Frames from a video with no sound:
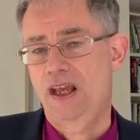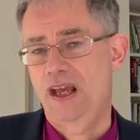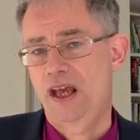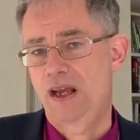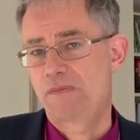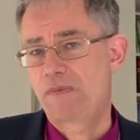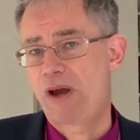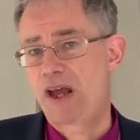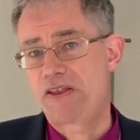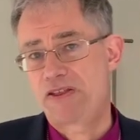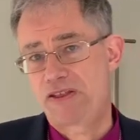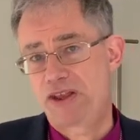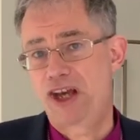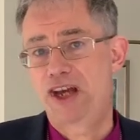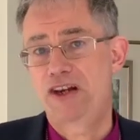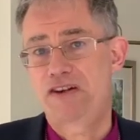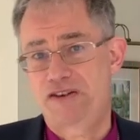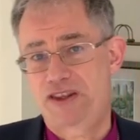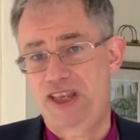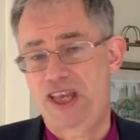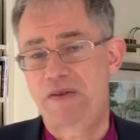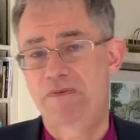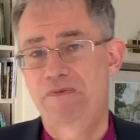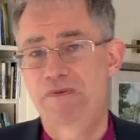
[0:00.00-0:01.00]
And my third
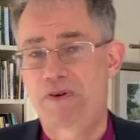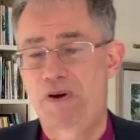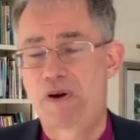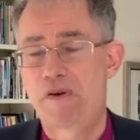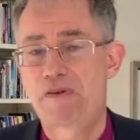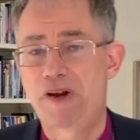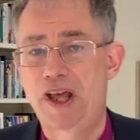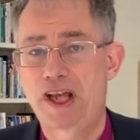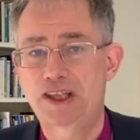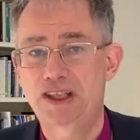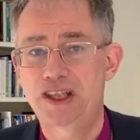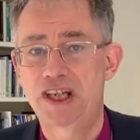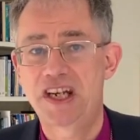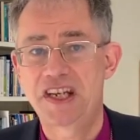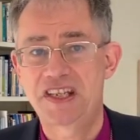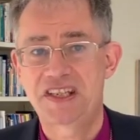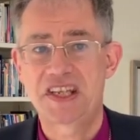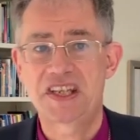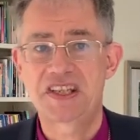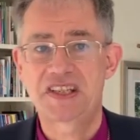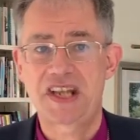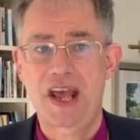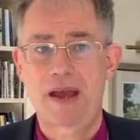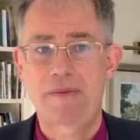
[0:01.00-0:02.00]
theme for reflection is
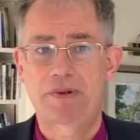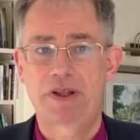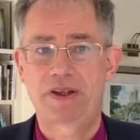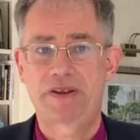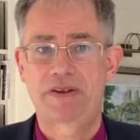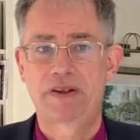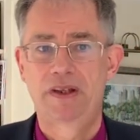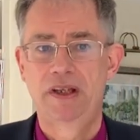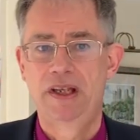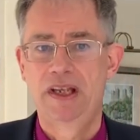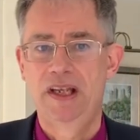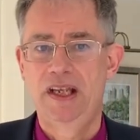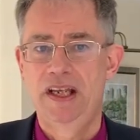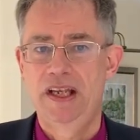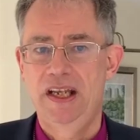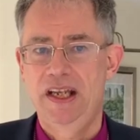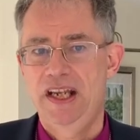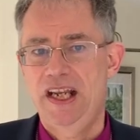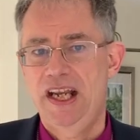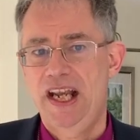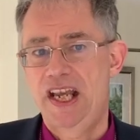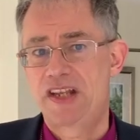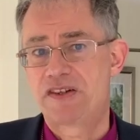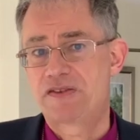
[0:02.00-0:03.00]
the Sabbath.
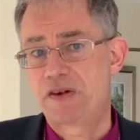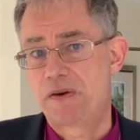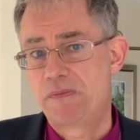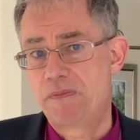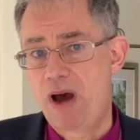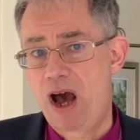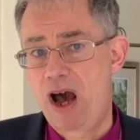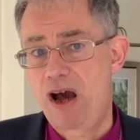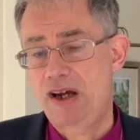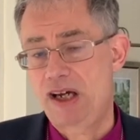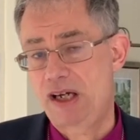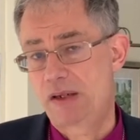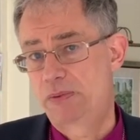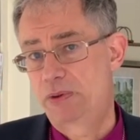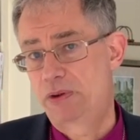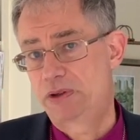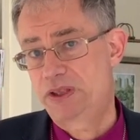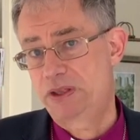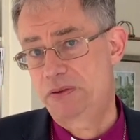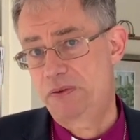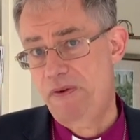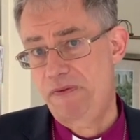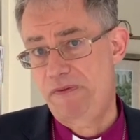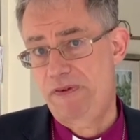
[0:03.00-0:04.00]
It's remarkable
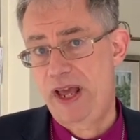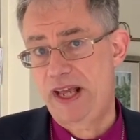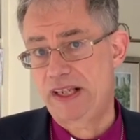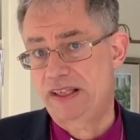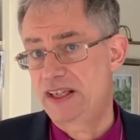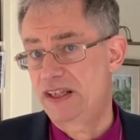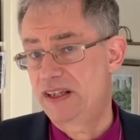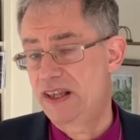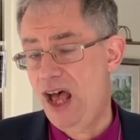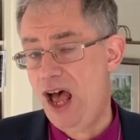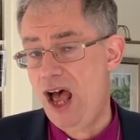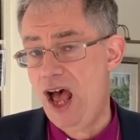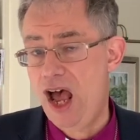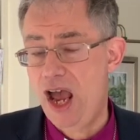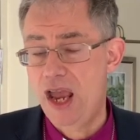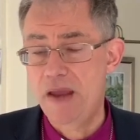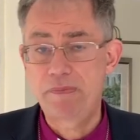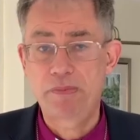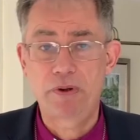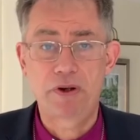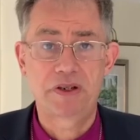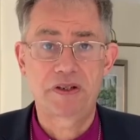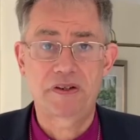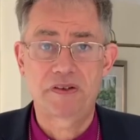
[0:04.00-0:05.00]
to reflect that the high
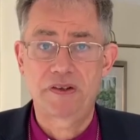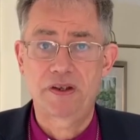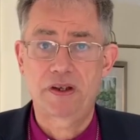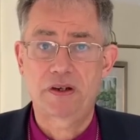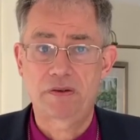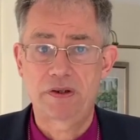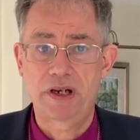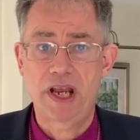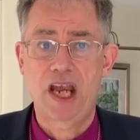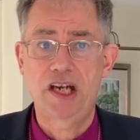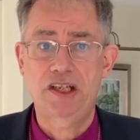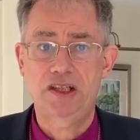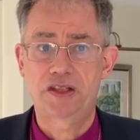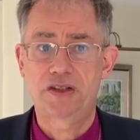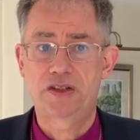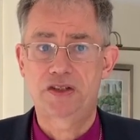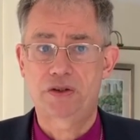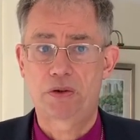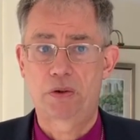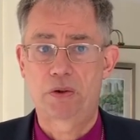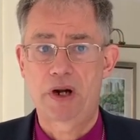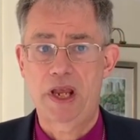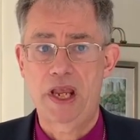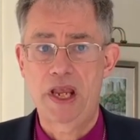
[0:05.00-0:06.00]
point of the creation
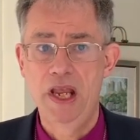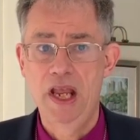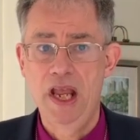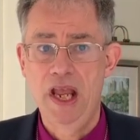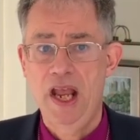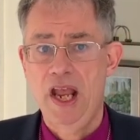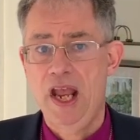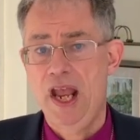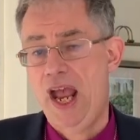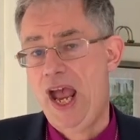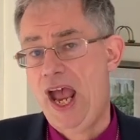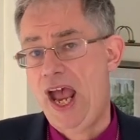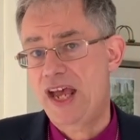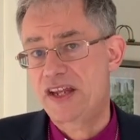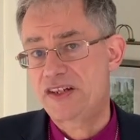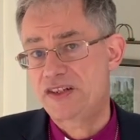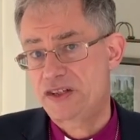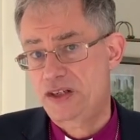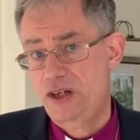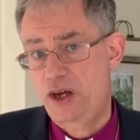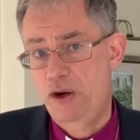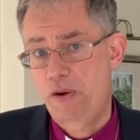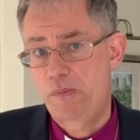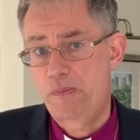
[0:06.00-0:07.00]
story,
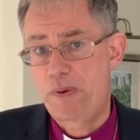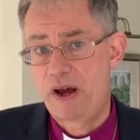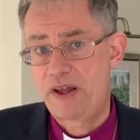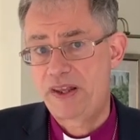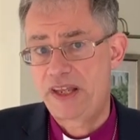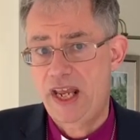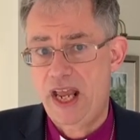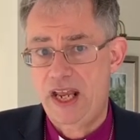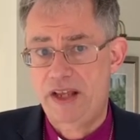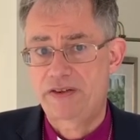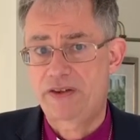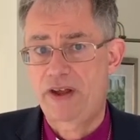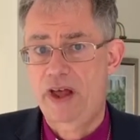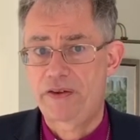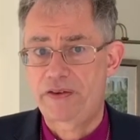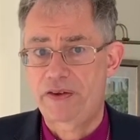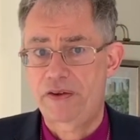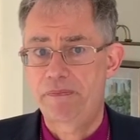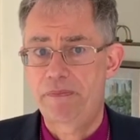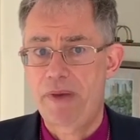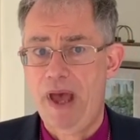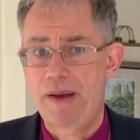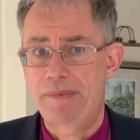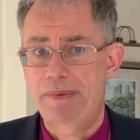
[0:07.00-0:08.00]
as told by the exiles
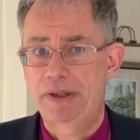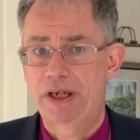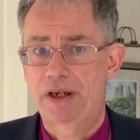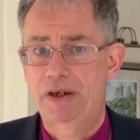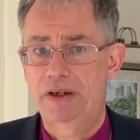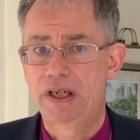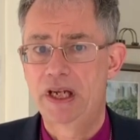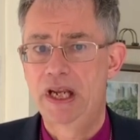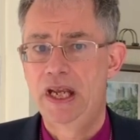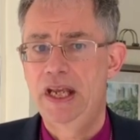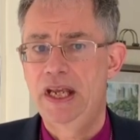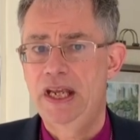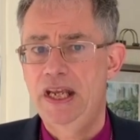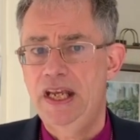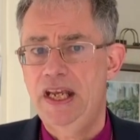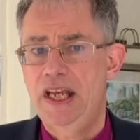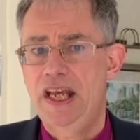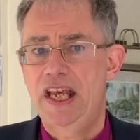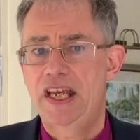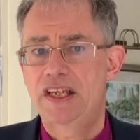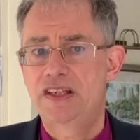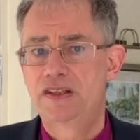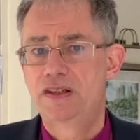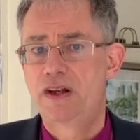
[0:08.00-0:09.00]
in Babylon,
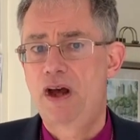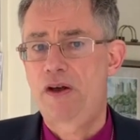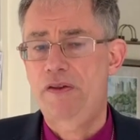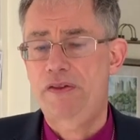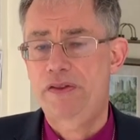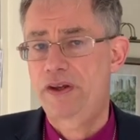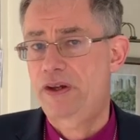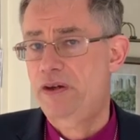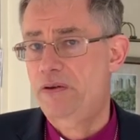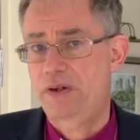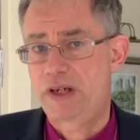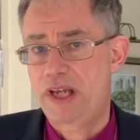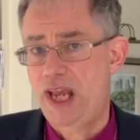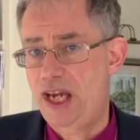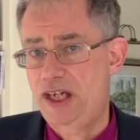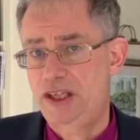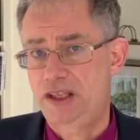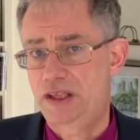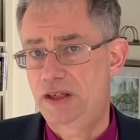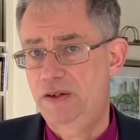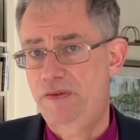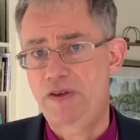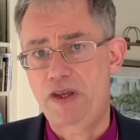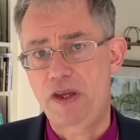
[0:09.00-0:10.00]
is not the
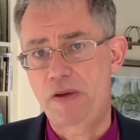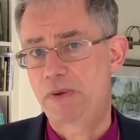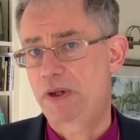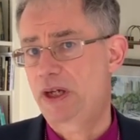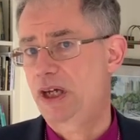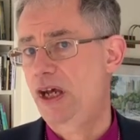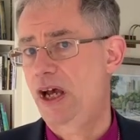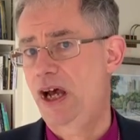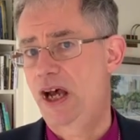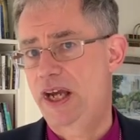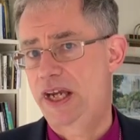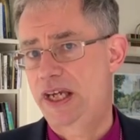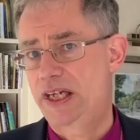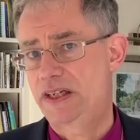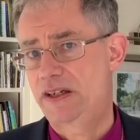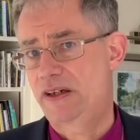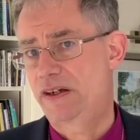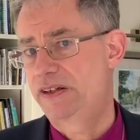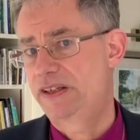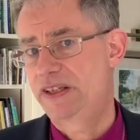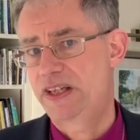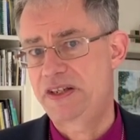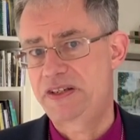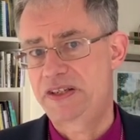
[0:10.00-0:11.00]
creation of humankind
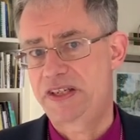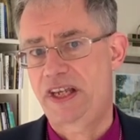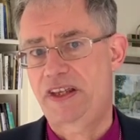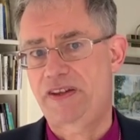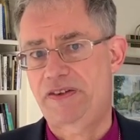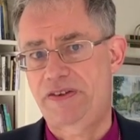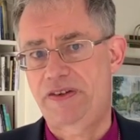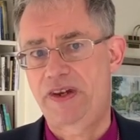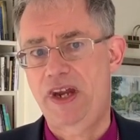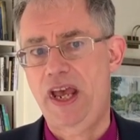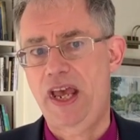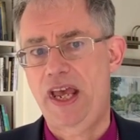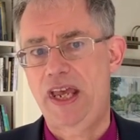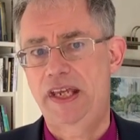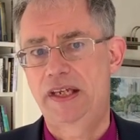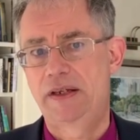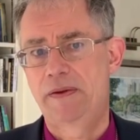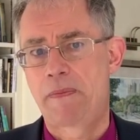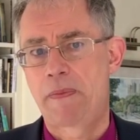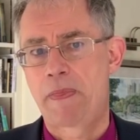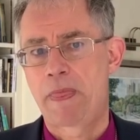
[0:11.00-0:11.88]
on the sixth day.